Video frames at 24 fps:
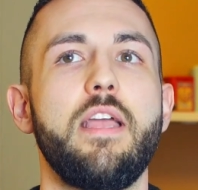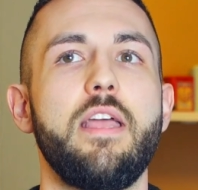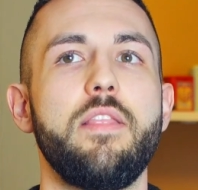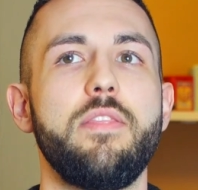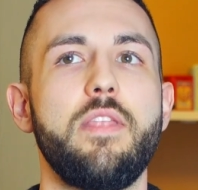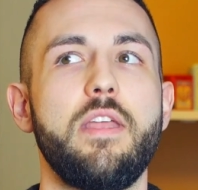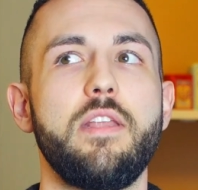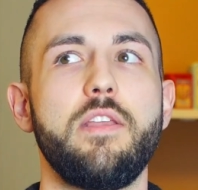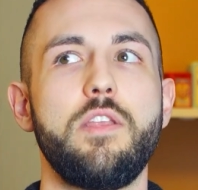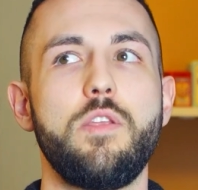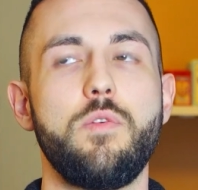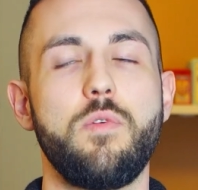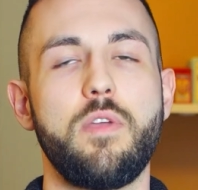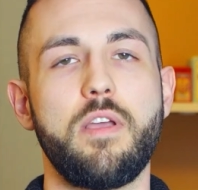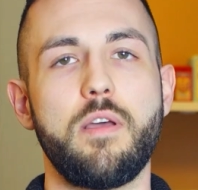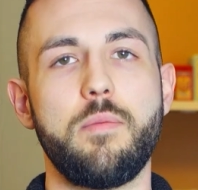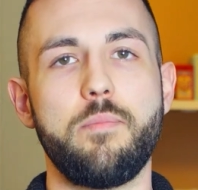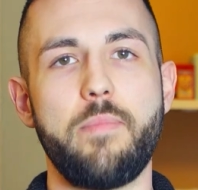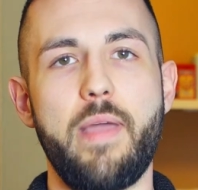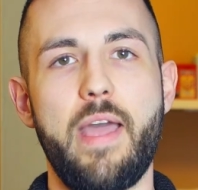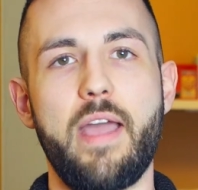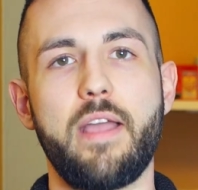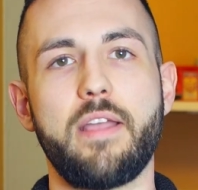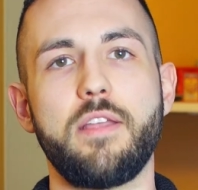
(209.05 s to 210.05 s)
and then you
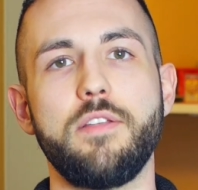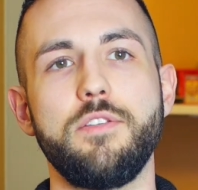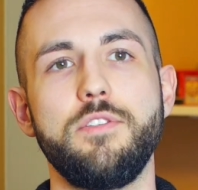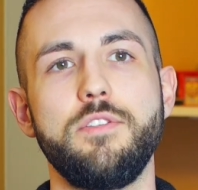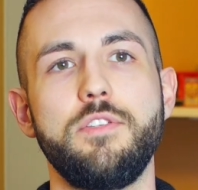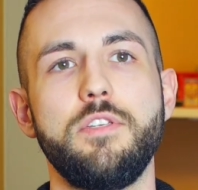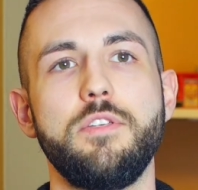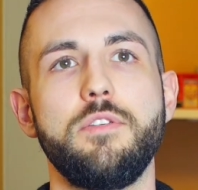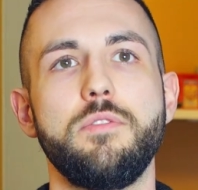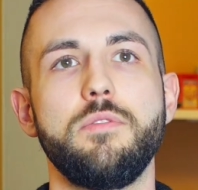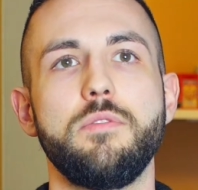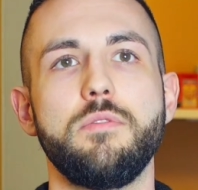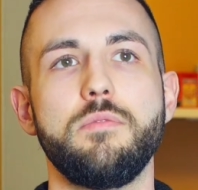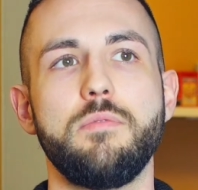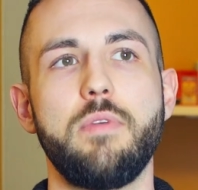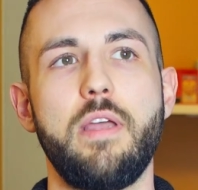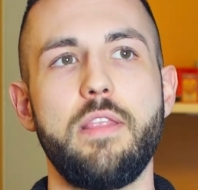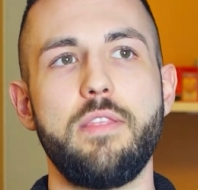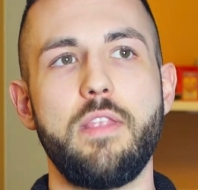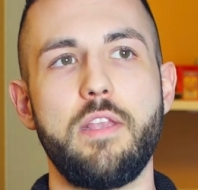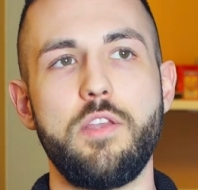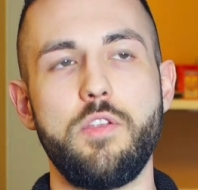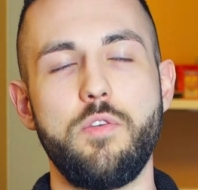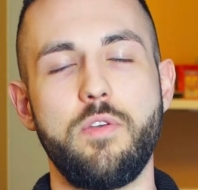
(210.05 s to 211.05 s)
come back and
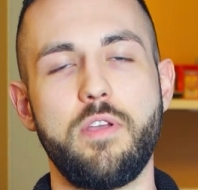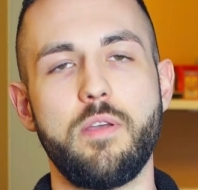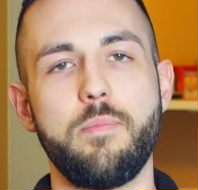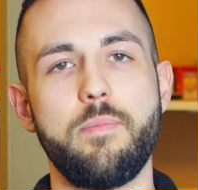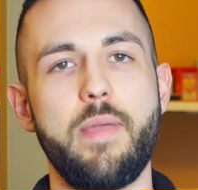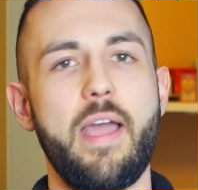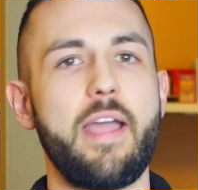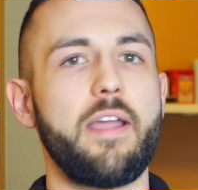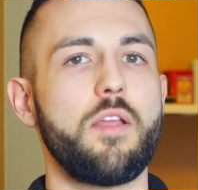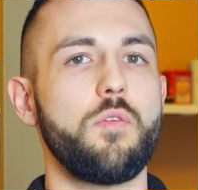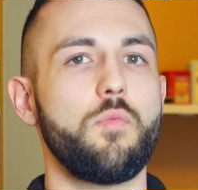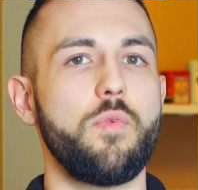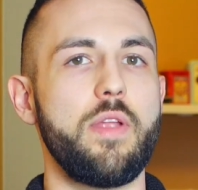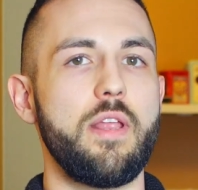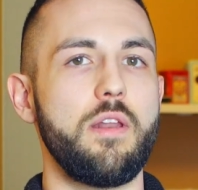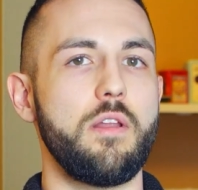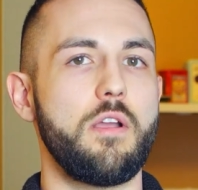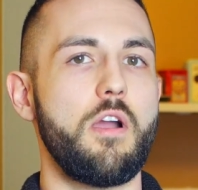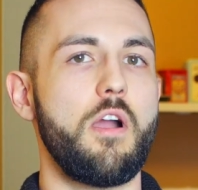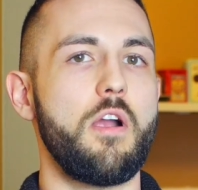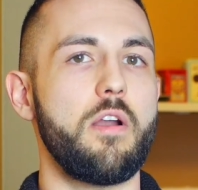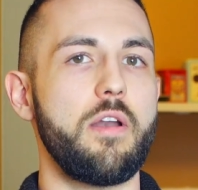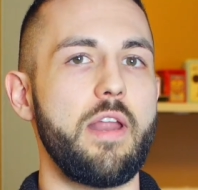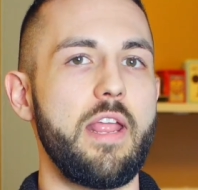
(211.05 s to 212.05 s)

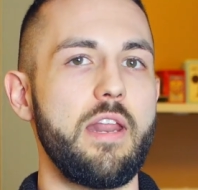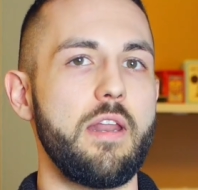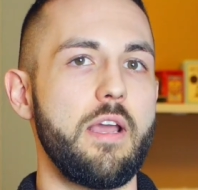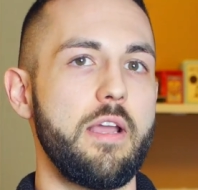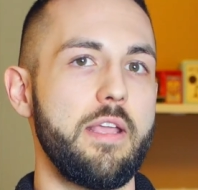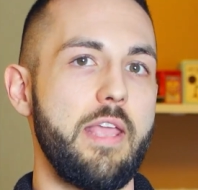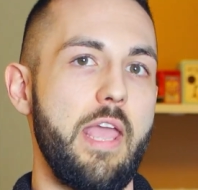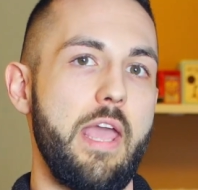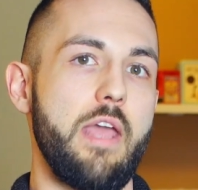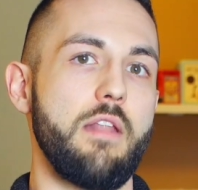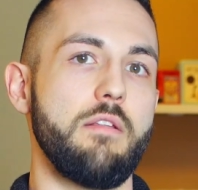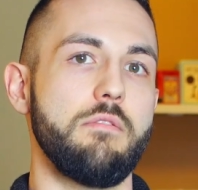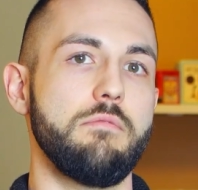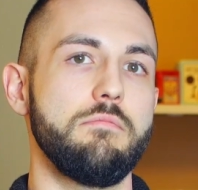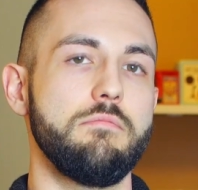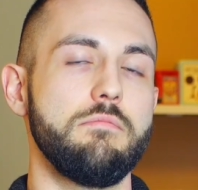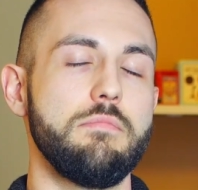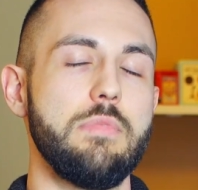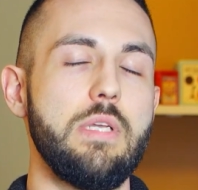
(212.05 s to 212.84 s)
reincarnate again.